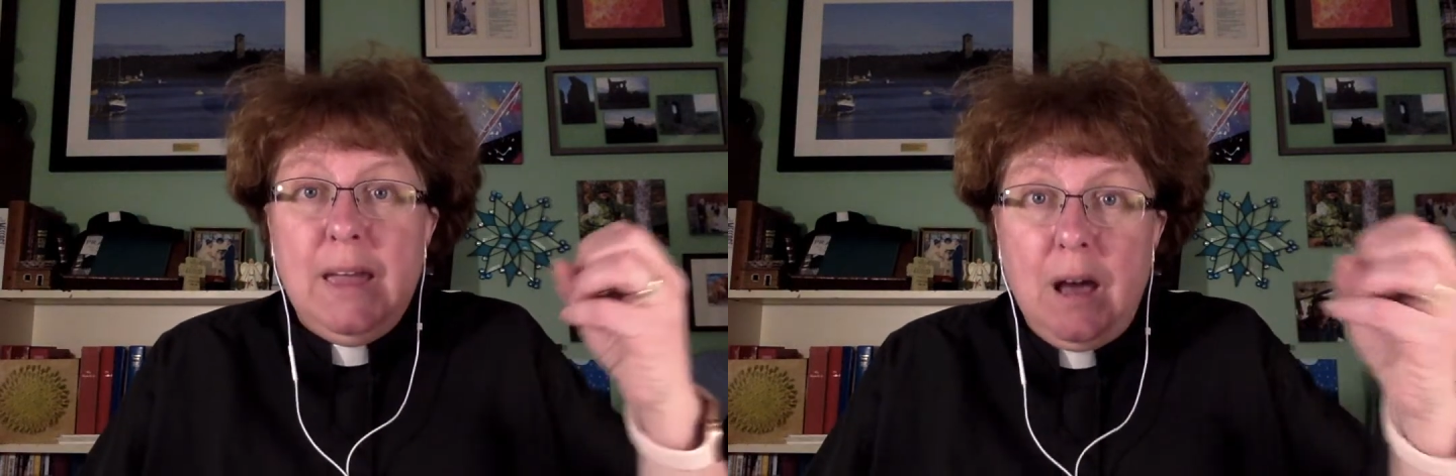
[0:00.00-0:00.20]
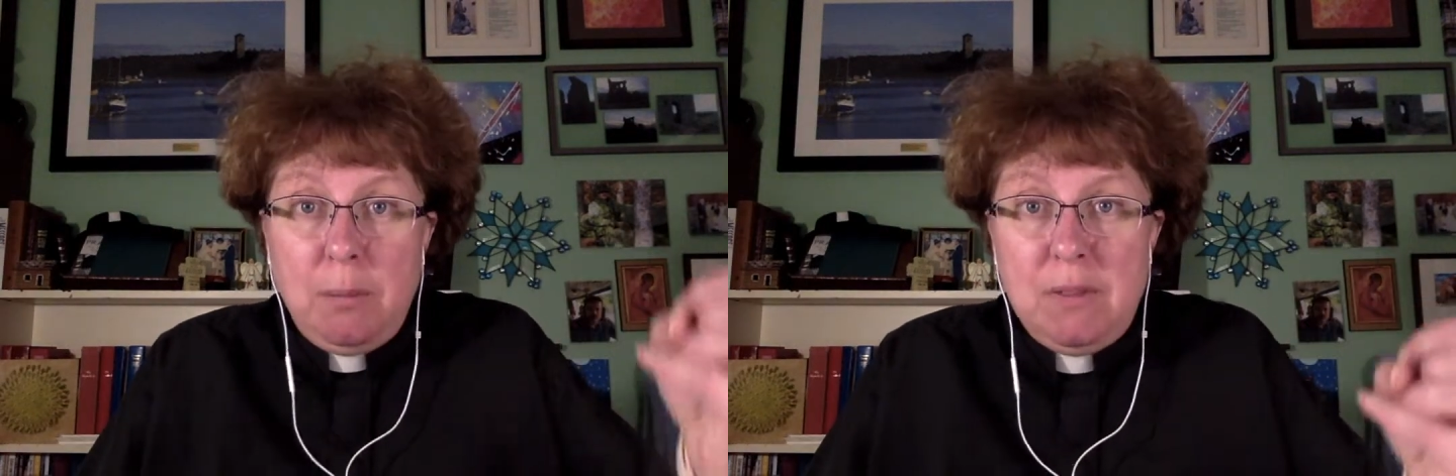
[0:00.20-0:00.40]

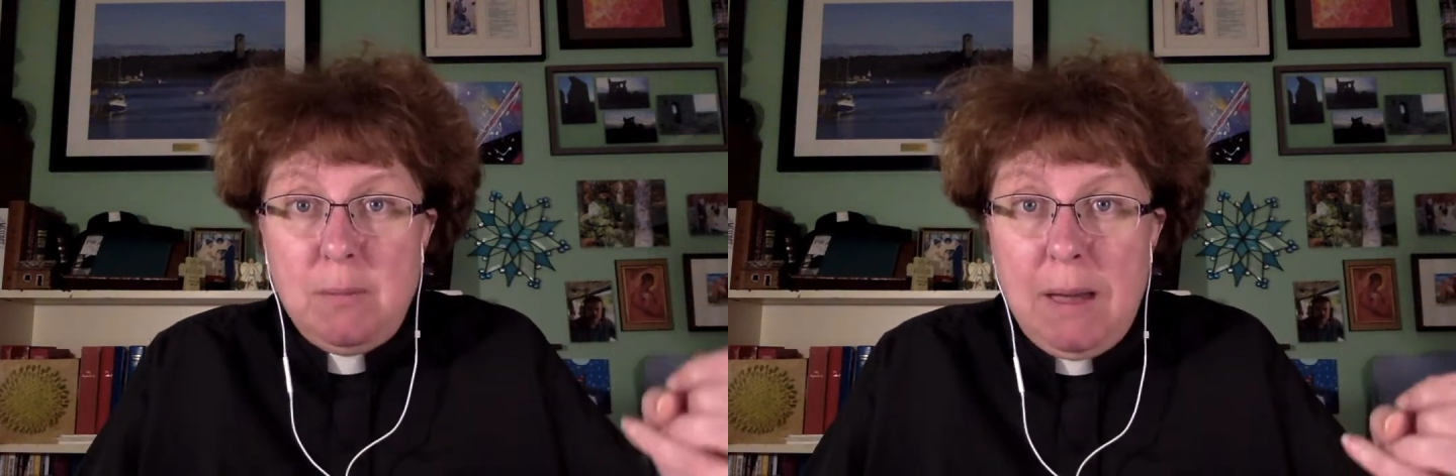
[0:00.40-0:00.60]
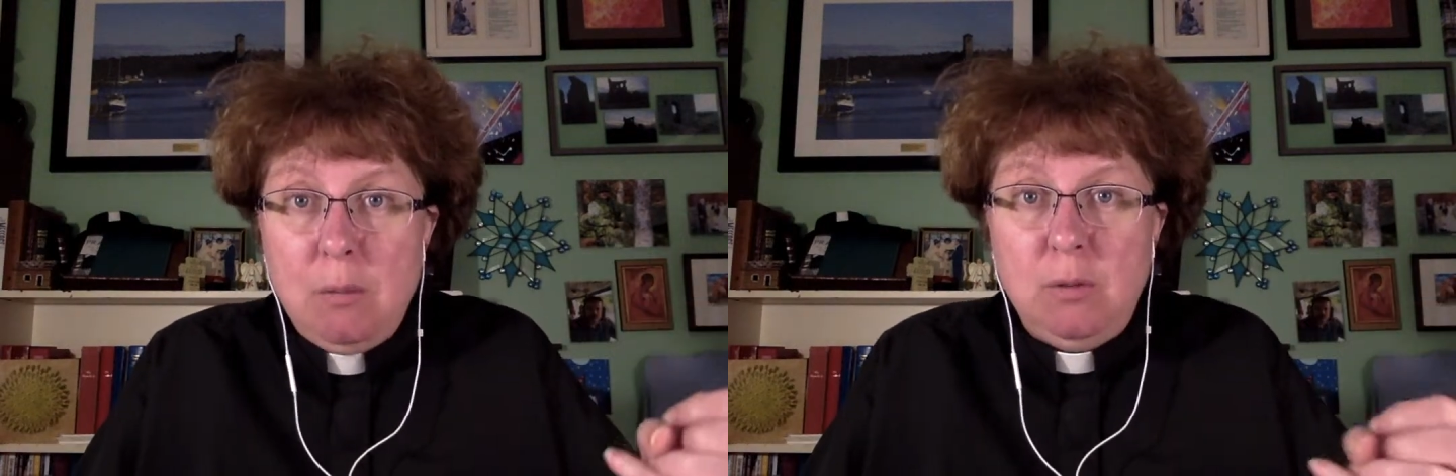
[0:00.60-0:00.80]
up in the
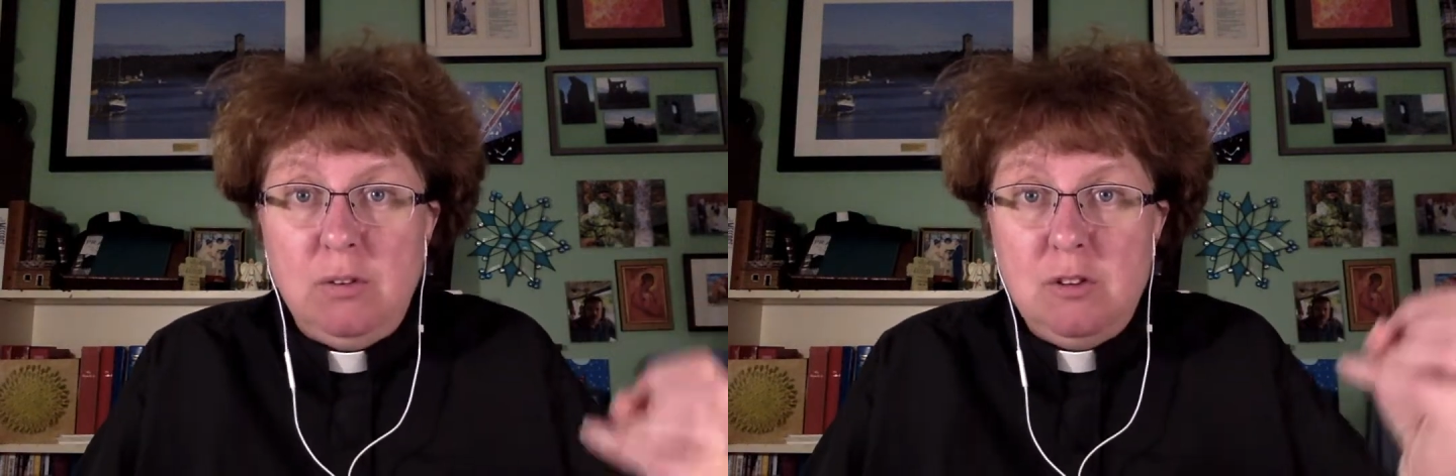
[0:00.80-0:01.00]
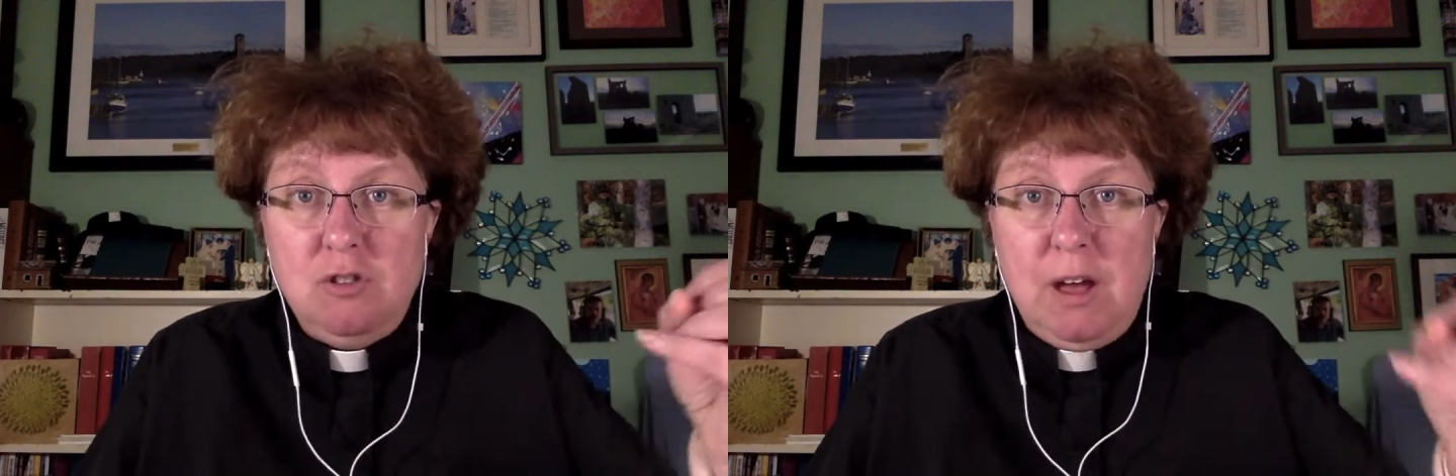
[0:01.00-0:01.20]

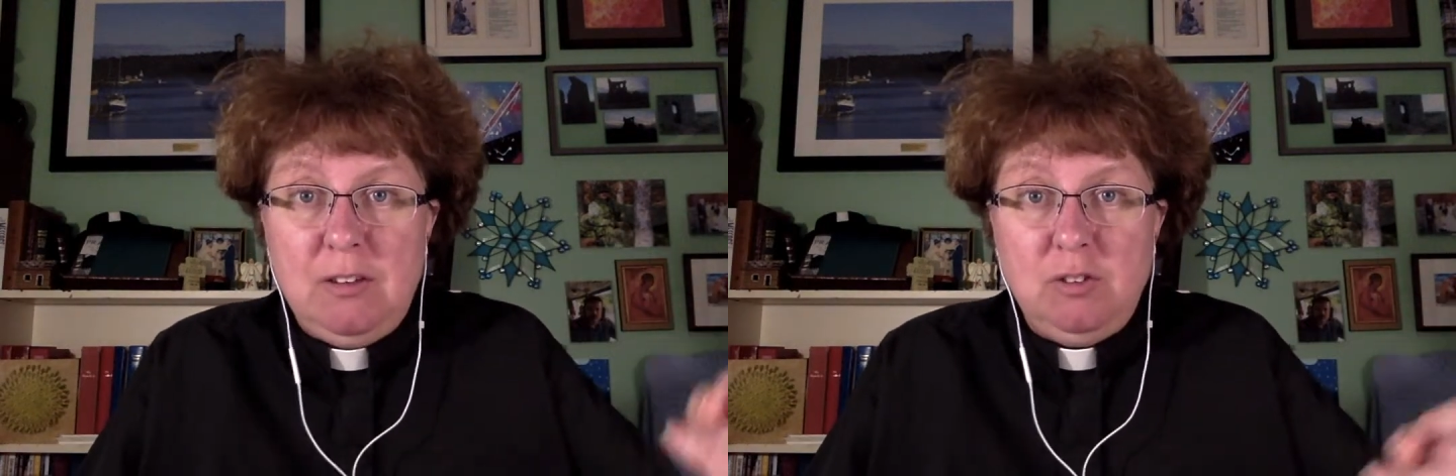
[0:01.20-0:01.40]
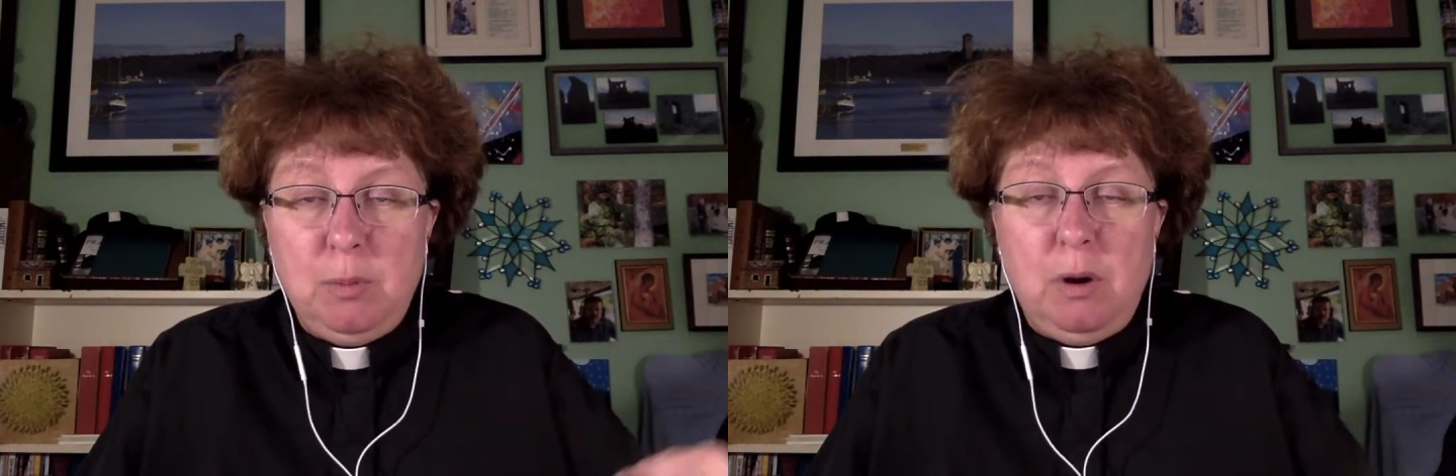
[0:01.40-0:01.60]
mountains in
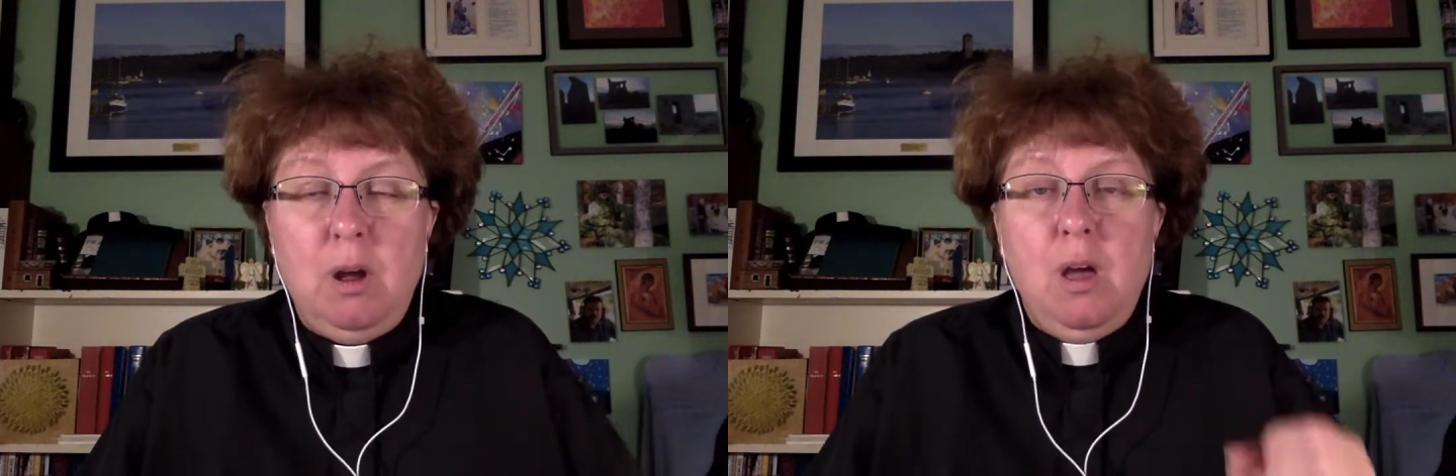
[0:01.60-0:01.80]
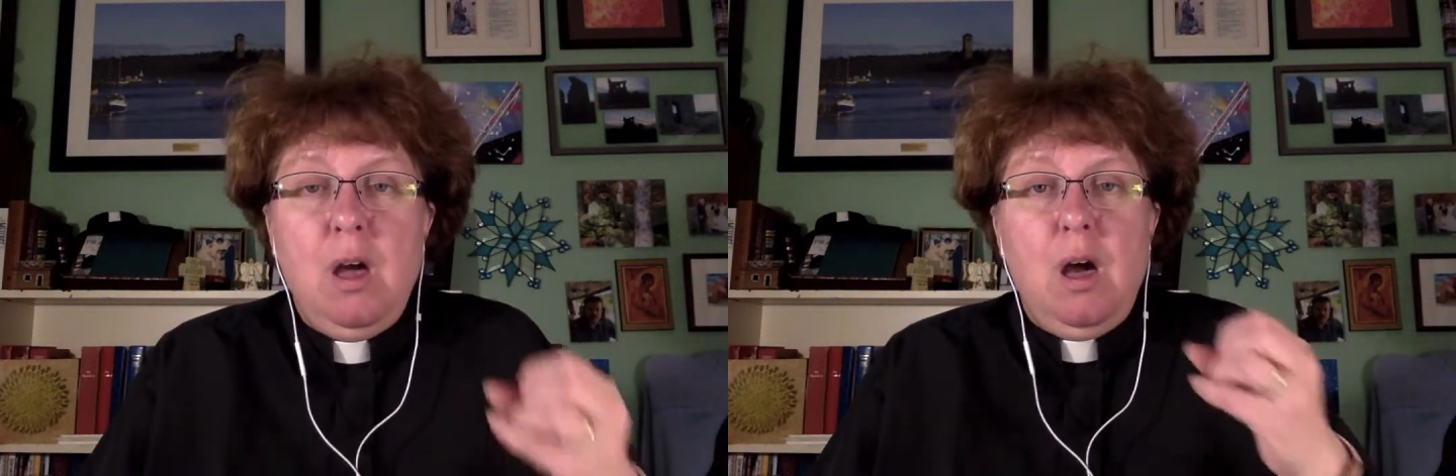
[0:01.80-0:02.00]
Jasper,
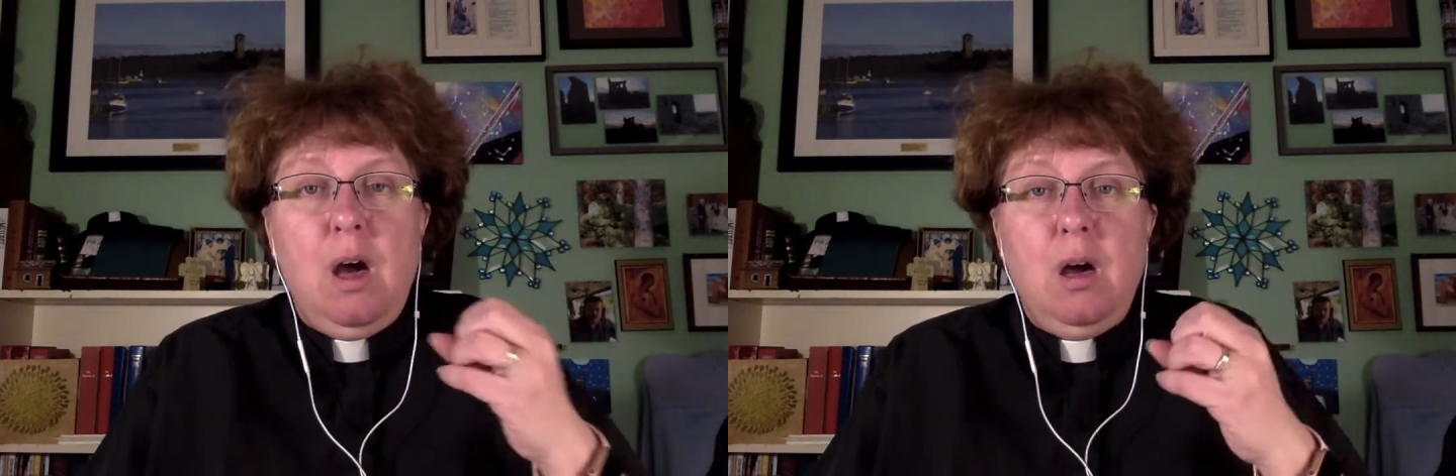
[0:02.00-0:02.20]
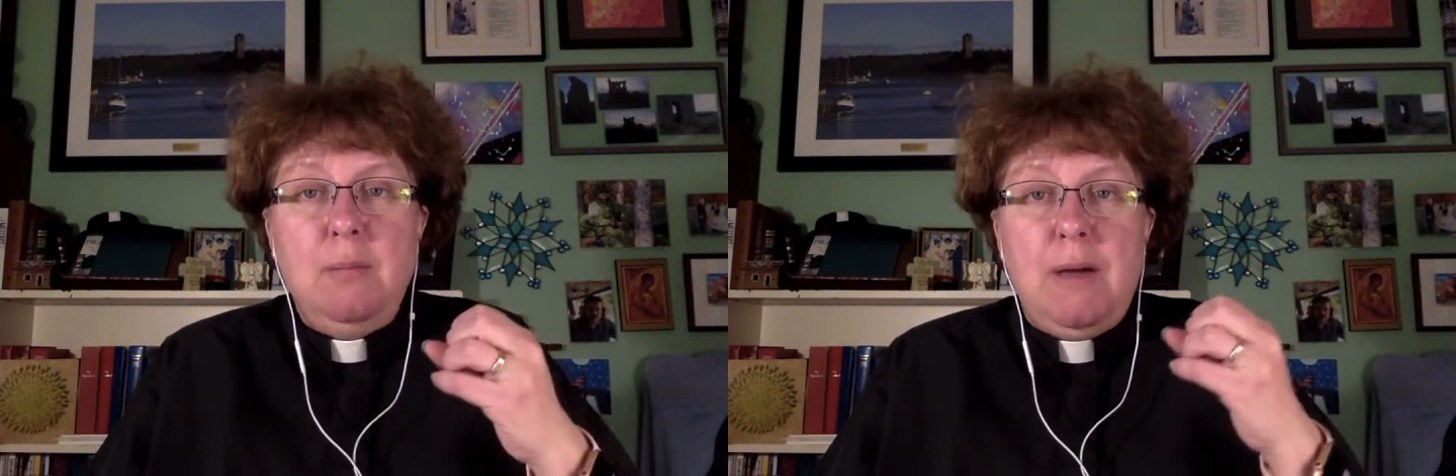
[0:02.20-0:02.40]

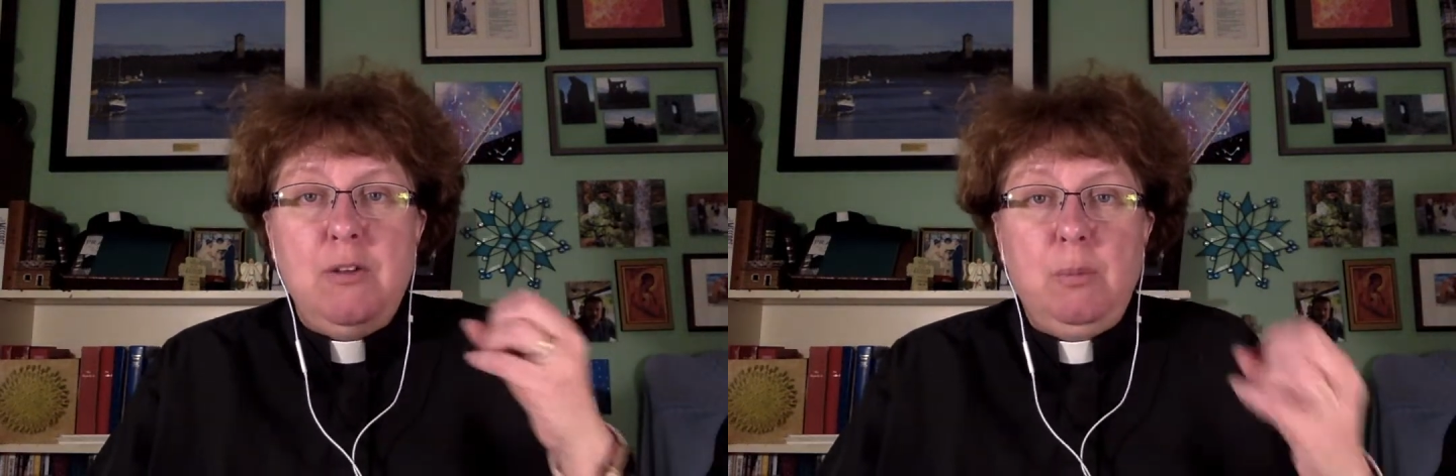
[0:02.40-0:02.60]
other